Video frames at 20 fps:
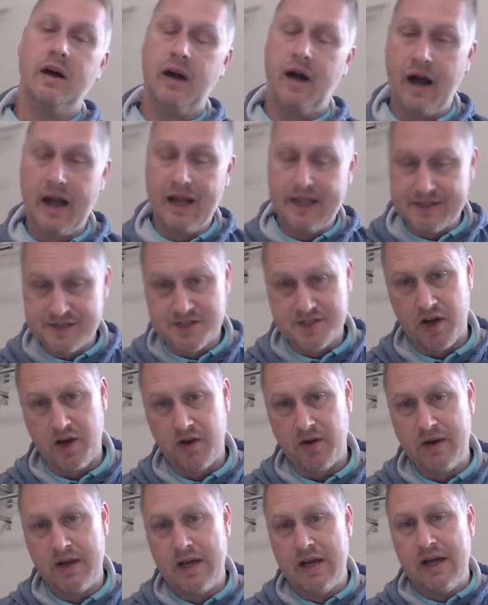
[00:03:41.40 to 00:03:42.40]
Uh, and
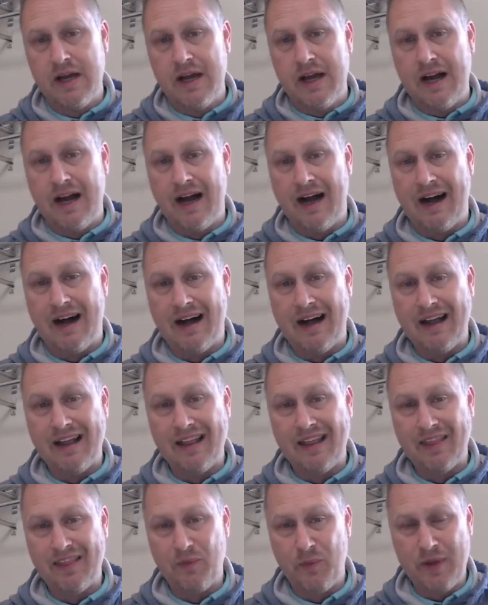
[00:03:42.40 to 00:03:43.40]
so uh,
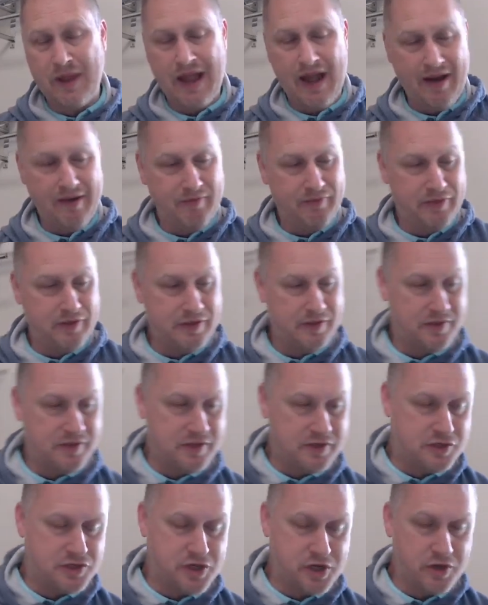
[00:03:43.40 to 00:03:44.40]
we have the,
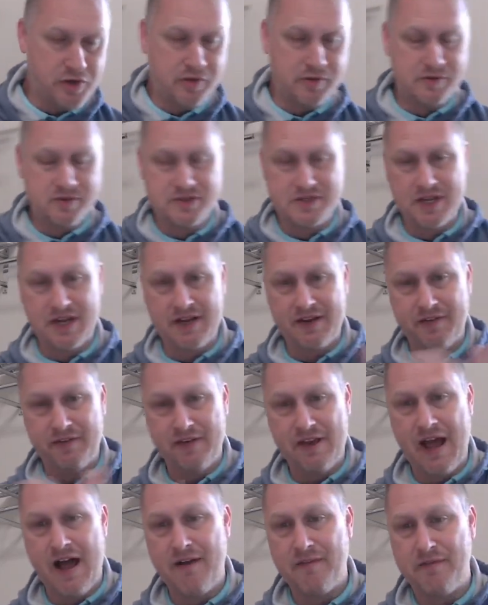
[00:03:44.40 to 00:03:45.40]
the Jews uh,
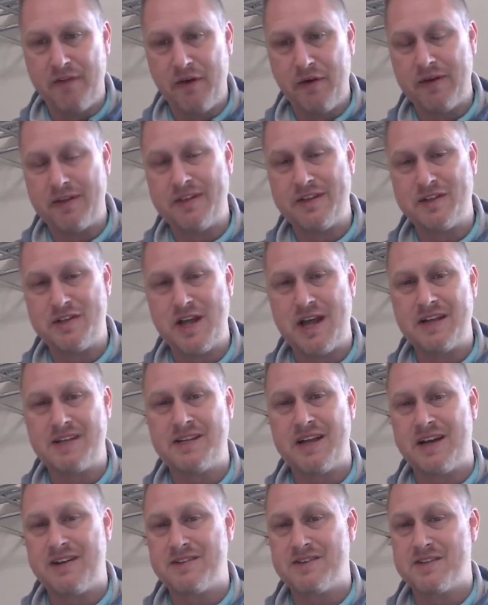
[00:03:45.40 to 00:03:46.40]
not viewing the
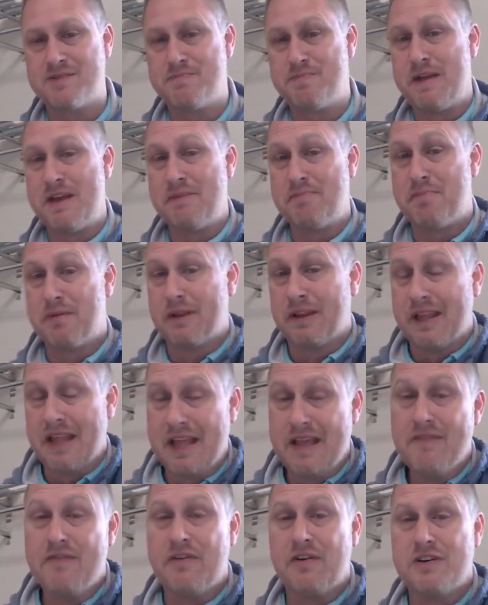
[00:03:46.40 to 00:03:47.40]
Gentiles as being
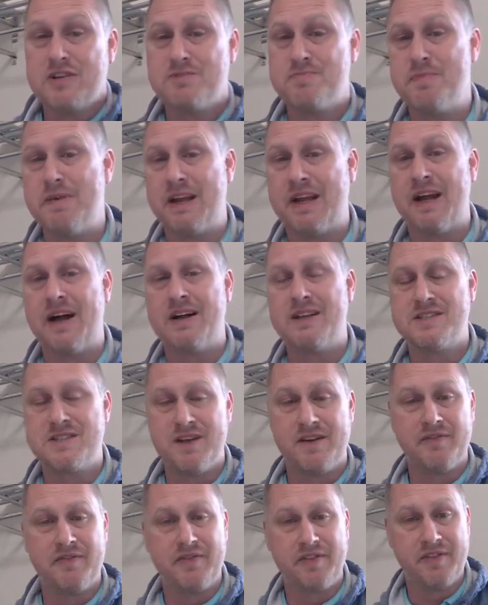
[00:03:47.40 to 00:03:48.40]
believers because
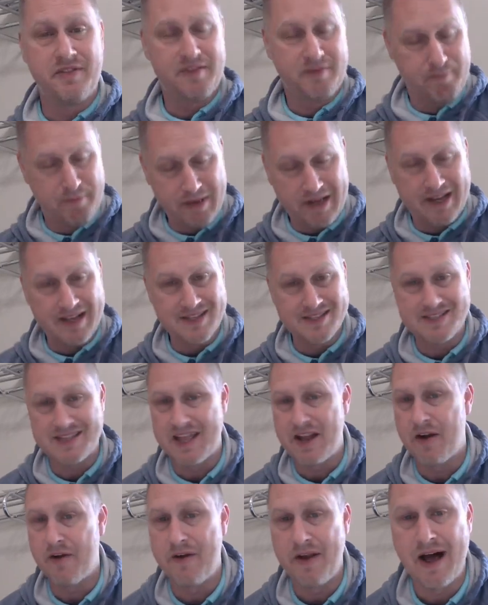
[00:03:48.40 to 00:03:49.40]
of because
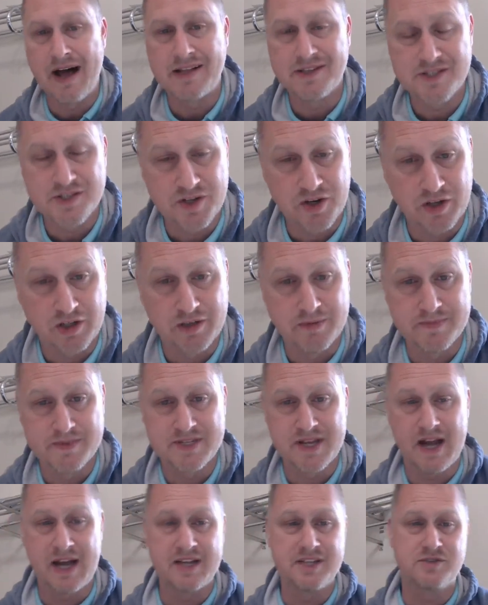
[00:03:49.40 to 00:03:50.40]
they are not
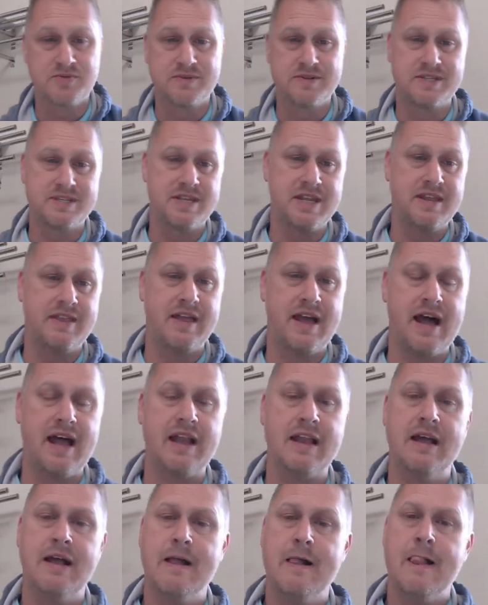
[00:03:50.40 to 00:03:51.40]
circumcised. We see
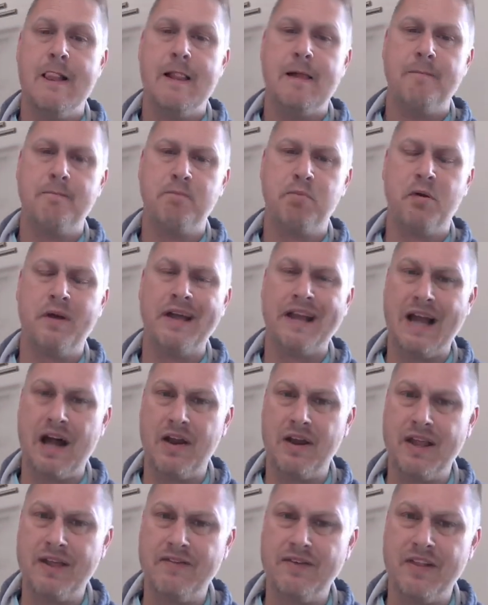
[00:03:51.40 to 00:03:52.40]
that playing
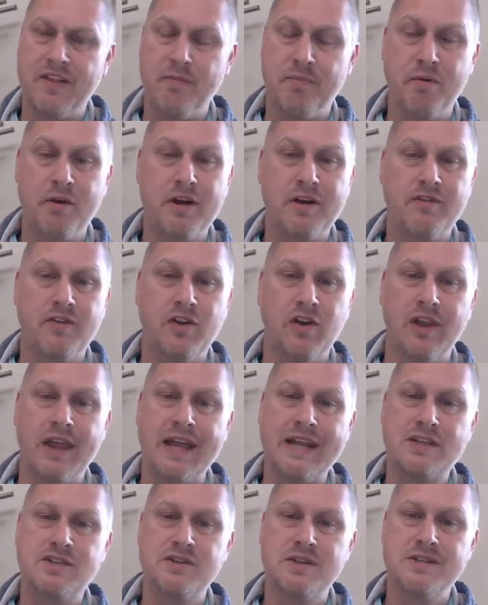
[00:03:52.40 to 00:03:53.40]
out even in the book of
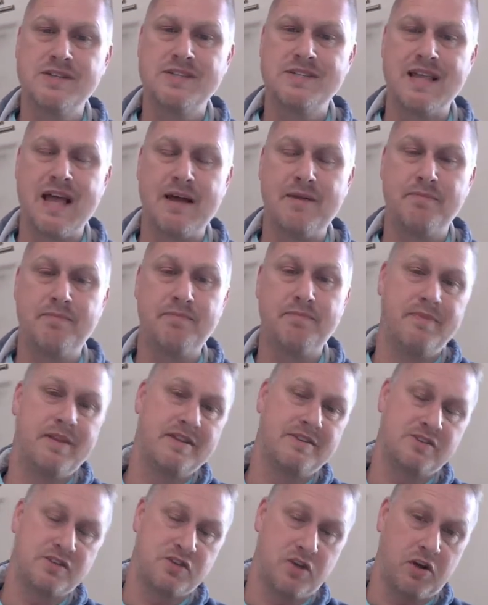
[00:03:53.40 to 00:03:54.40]
Galatians, that
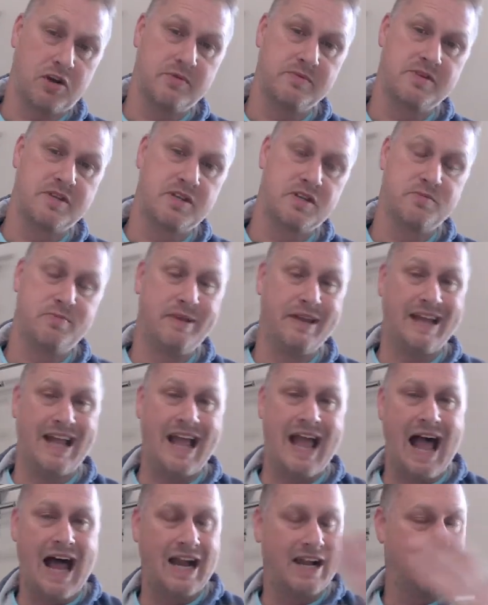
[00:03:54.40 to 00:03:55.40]
circumcision being
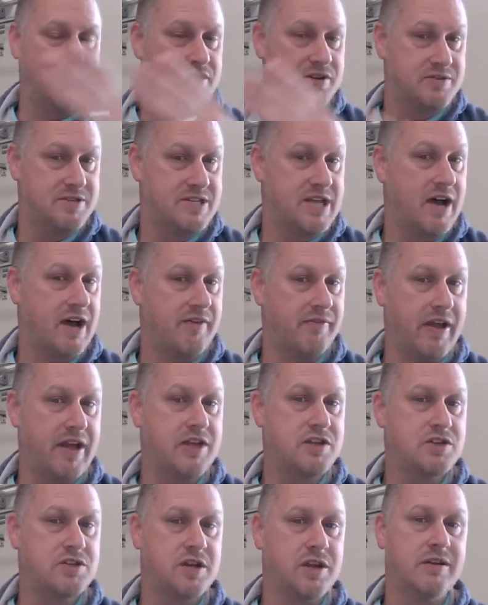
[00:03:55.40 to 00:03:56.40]
added to
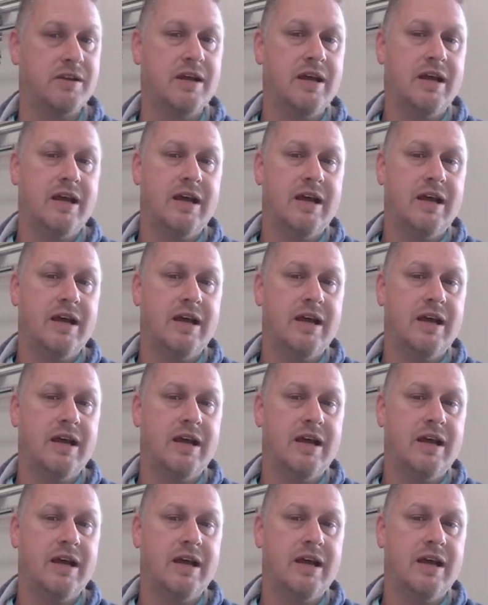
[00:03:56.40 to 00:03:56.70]
salvation.